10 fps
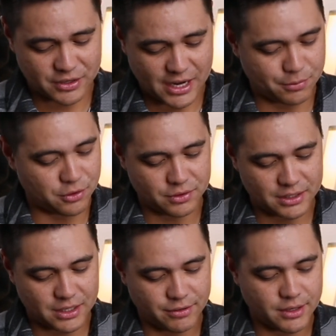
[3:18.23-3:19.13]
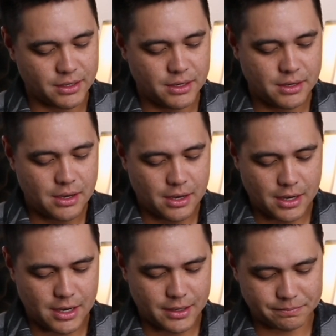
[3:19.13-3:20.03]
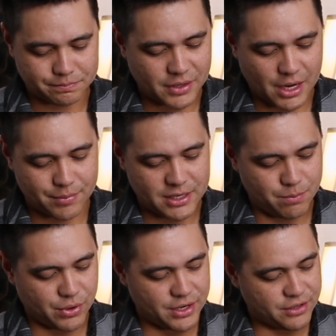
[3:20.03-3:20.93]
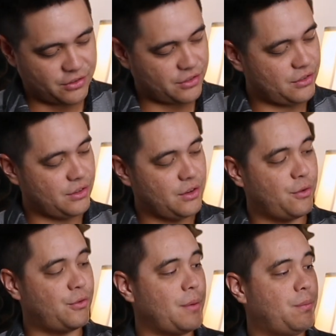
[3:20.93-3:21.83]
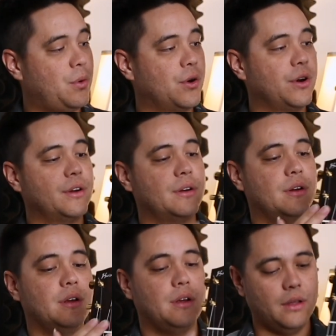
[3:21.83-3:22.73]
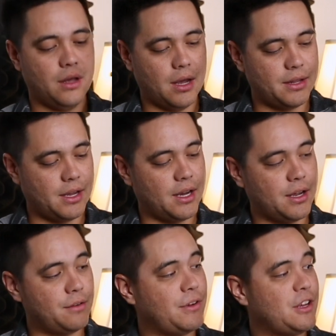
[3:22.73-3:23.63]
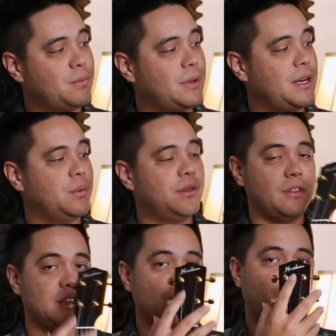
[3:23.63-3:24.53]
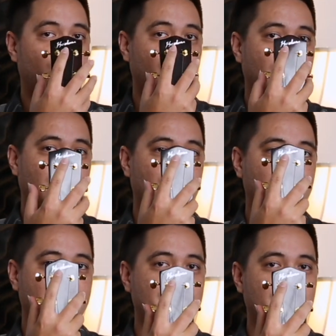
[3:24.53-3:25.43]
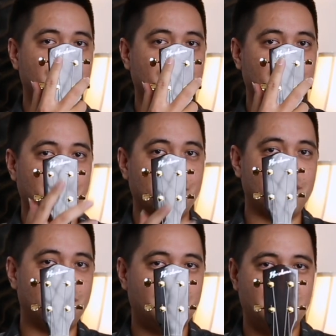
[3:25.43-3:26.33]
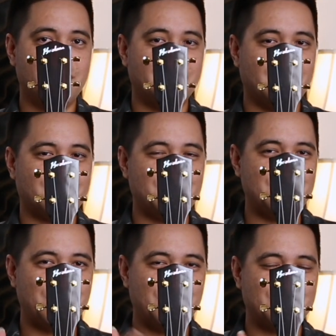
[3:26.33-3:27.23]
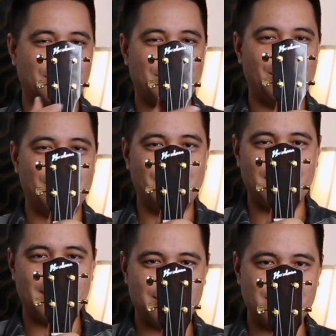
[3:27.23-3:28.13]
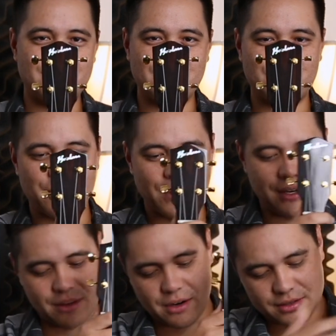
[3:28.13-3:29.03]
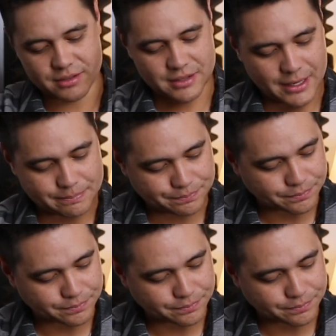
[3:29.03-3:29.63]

I absolutely love it. Ebony bridge, fretboard, and then faceplate with the ko'olau in mother of pearl. That's how you know it's a ko'olau. It has the signature right there on the top.